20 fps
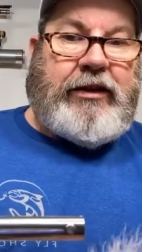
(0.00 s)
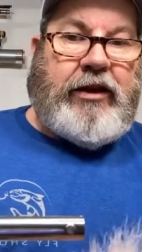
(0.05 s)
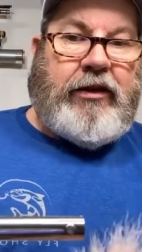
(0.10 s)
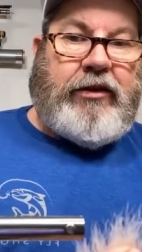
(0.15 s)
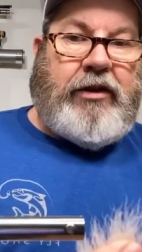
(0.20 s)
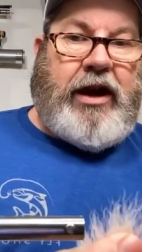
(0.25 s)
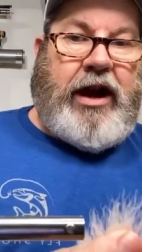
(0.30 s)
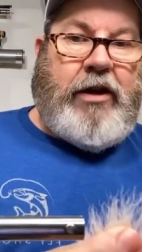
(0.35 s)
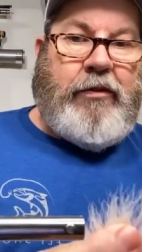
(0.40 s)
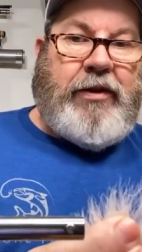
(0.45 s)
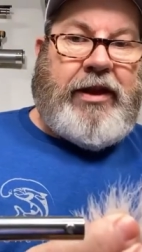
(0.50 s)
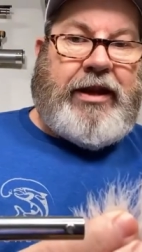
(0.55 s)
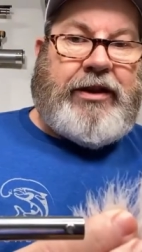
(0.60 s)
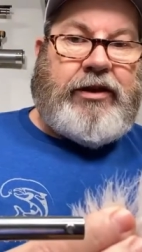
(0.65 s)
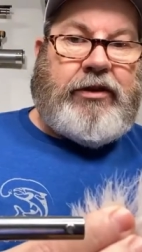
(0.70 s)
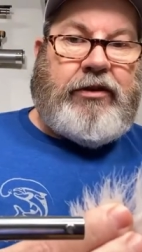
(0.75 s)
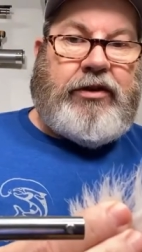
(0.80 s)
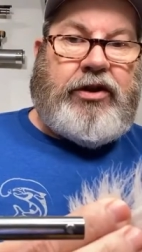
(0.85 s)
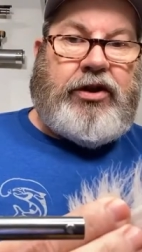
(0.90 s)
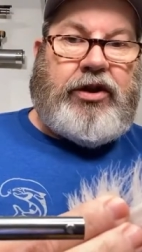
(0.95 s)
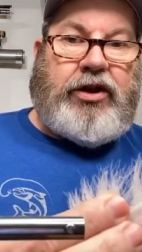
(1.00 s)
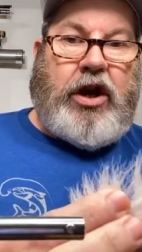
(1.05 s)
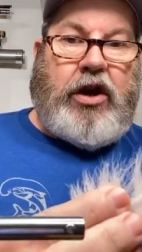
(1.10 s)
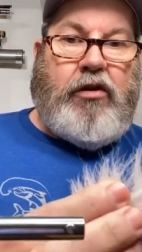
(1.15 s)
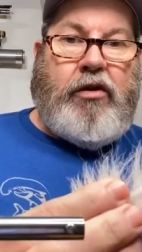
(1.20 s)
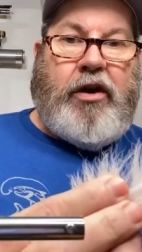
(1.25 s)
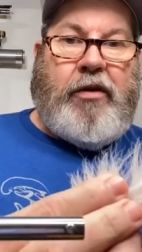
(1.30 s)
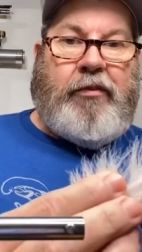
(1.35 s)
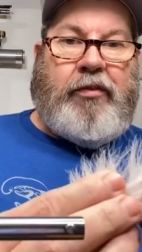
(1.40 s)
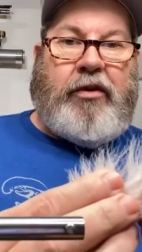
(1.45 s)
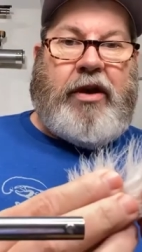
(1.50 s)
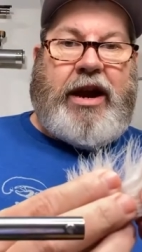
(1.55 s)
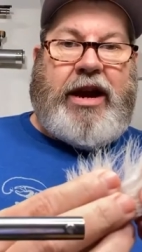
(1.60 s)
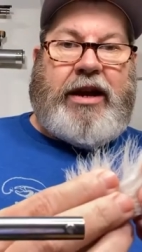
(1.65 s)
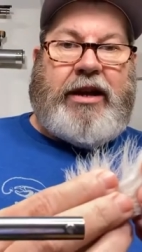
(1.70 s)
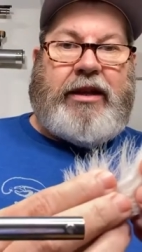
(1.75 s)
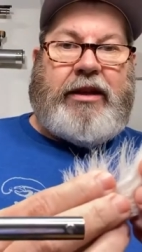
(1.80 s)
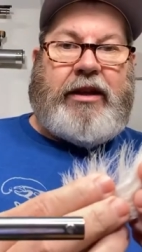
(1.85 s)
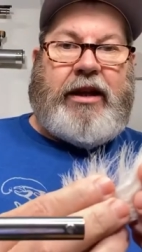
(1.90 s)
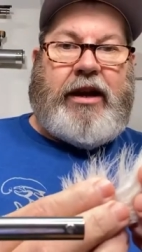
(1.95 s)
don't know how well that's going to show up
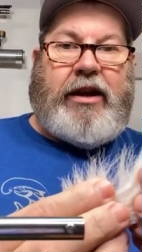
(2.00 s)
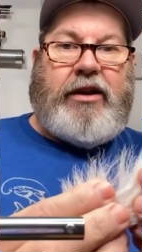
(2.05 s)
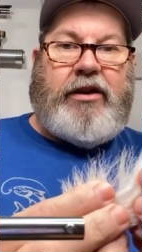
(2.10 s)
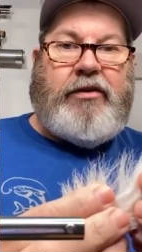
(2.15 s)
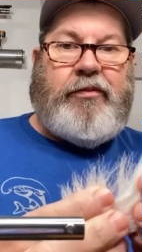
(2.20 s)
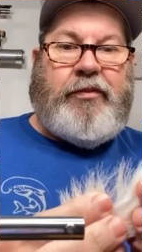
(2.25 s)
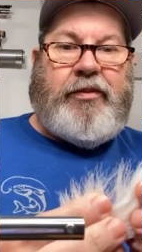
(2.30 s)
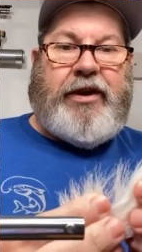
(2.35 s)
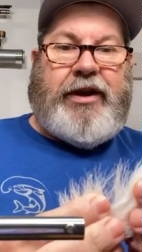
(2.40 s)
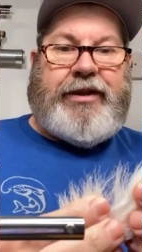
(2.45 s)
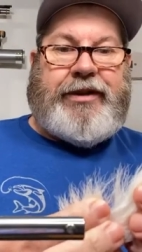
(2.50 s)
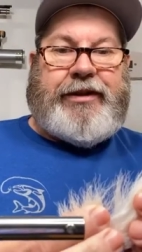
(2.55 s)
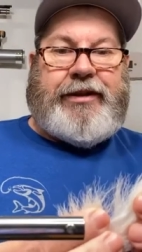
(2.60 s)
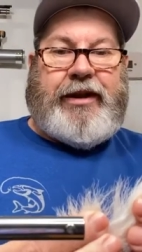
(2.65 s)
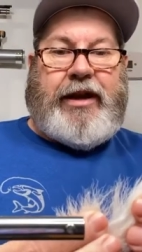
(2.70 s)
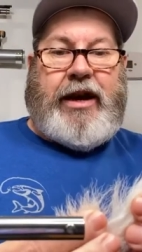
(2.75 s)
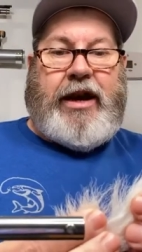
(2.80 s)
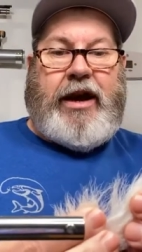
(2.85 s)
right there, but